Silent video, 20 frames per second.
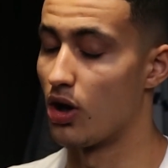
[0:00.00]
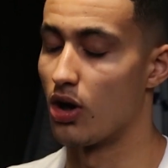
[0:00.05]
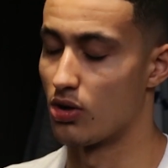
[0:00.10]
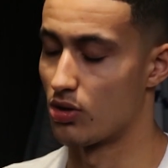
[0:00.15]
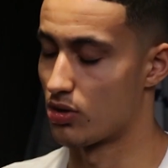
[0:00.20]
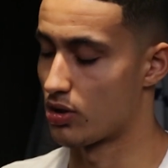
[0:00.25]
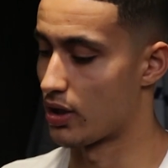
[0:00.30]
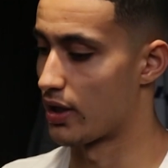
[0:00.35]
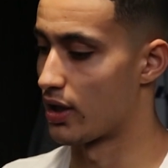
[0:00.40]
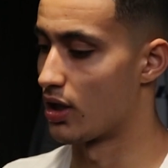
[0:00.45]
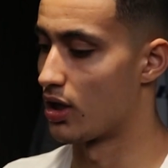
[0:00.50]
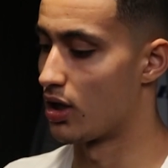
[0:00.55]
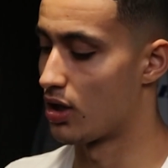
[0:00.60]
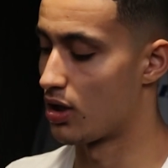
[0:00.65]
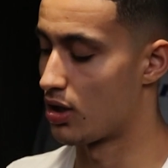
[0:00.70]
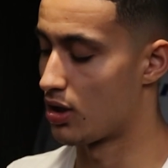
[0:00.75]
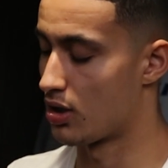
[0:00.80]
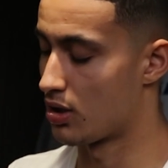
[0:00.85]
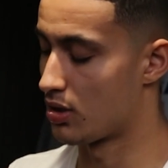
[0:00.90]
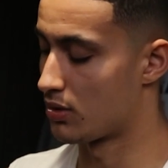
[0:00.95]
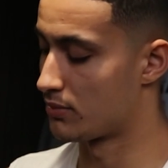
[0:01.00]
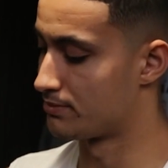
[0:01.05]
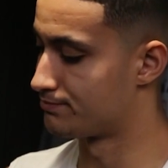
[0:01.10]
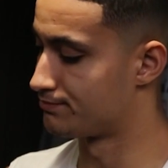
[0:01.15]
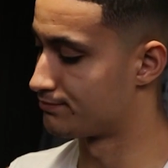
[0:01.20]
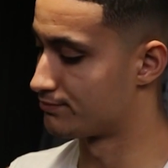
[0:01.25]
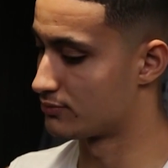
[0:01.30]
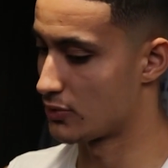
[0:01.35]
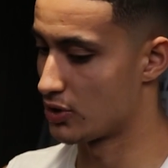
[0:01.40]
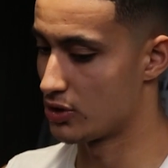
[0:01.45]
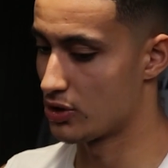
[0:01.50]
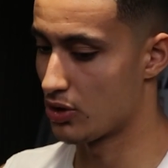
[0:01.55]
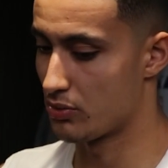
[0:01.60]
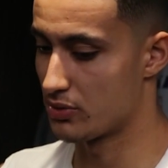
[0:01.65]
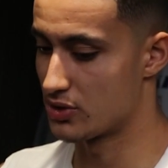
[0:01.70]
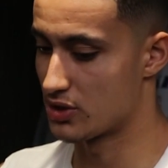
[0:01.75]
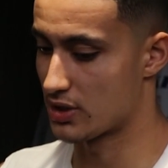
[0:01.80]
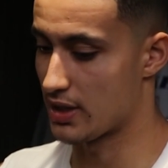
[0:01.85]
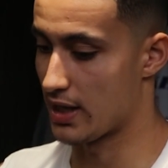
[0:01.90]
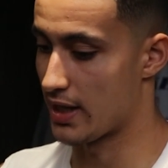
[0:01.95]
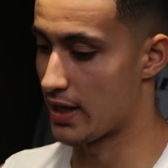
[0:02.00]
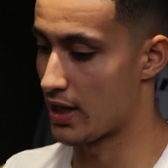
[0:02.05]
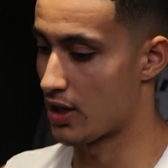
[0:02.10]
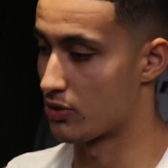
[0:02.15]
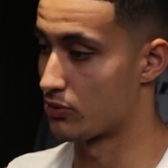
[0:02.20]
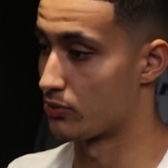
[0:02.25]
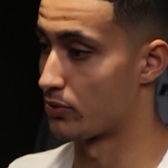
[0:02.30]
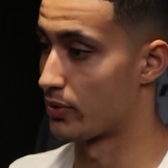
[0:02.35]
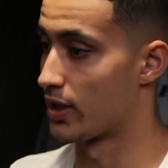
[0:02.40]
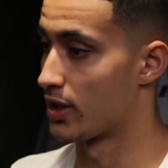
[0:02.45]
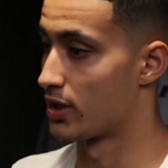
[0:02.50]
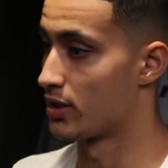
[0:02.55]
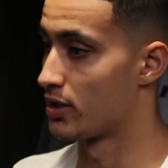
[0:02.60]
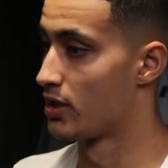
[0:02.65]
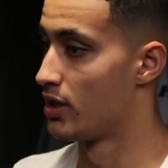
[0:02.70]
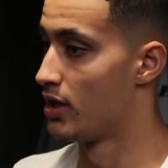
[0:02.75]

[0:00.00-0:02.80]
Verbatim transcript: Oh, okay. You know, we just got out and ran.